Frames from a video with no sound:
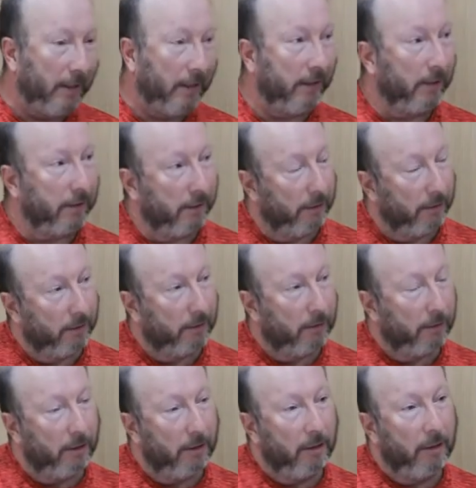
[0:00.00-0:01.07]
access it.
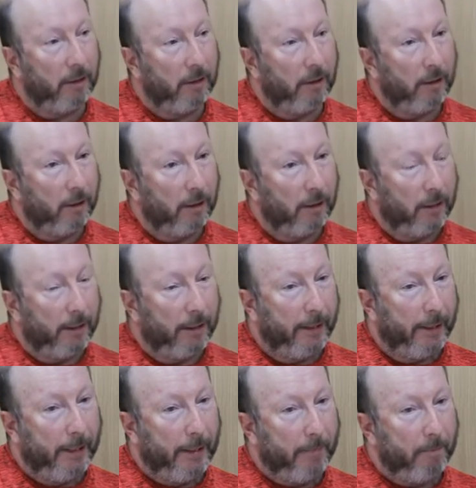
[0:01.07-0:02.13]

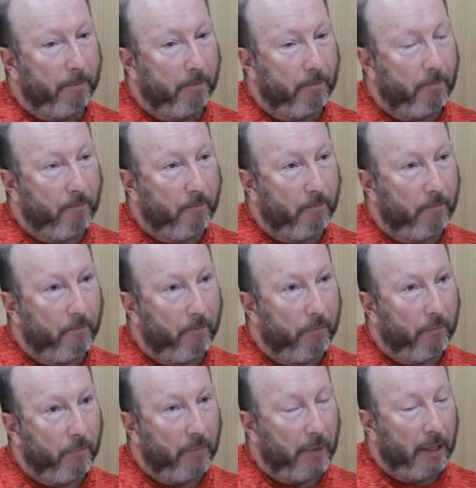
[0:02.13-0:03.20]
But
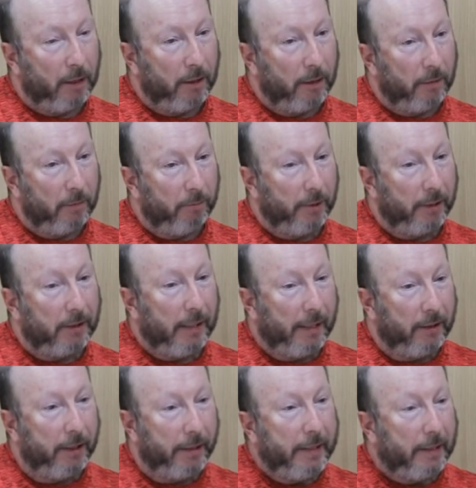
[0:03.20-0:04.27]
the
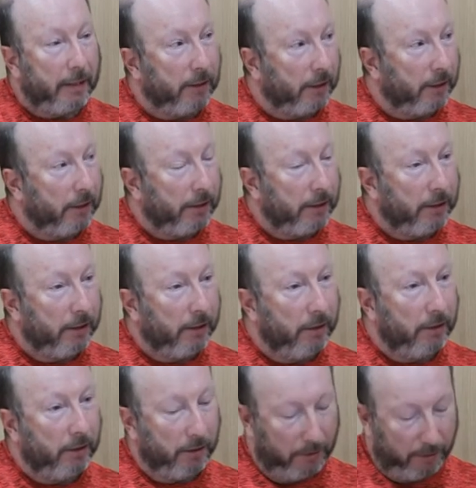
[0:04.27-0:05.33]
sad thing is
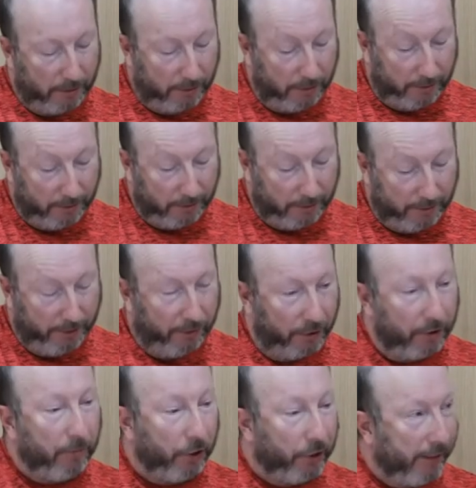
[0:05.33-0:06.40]
that the
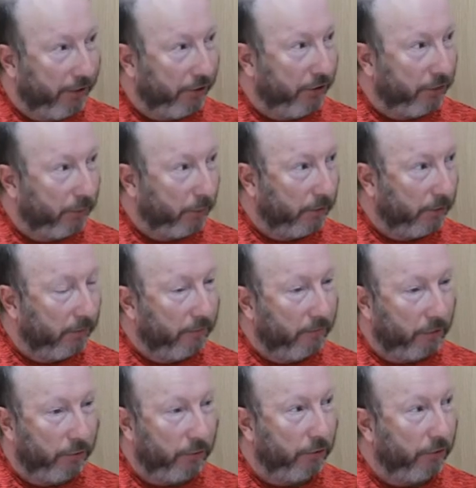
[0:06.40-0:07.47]
communications were
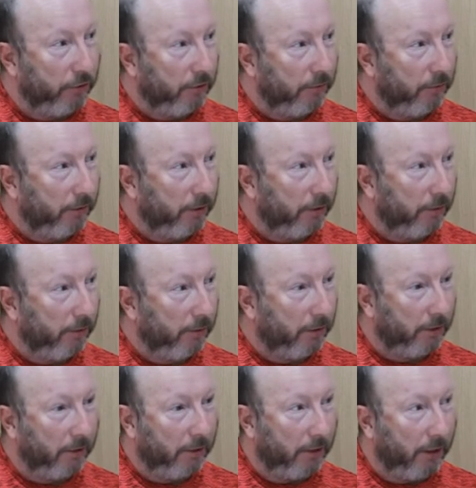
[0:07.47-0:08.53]
flawed.
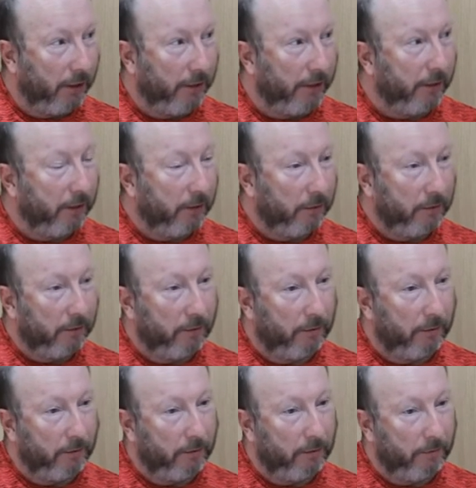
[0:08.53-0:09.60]
I think
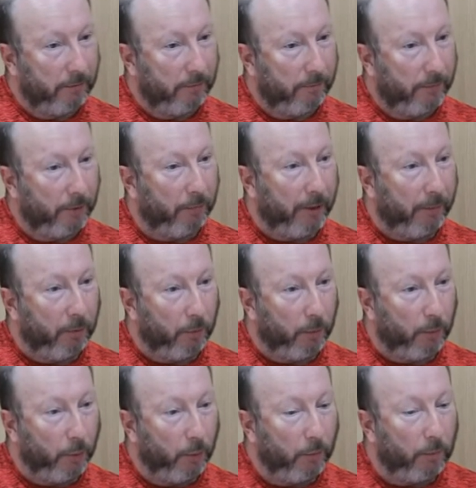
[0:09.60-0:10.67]
the people
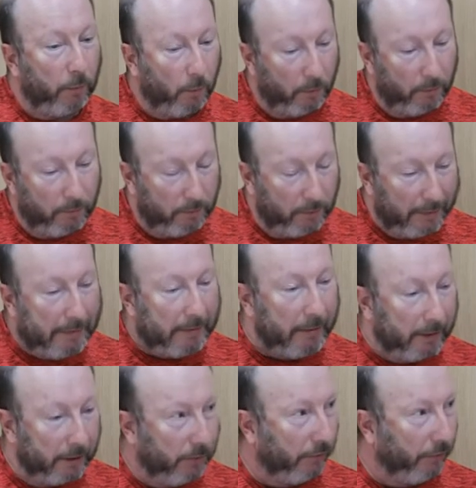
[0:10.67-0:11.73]
who were
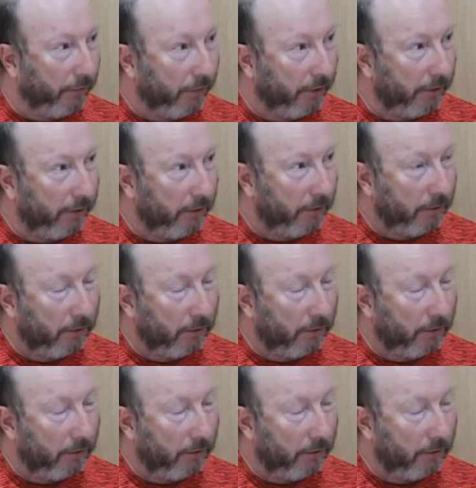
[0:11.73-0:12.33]
listening to everything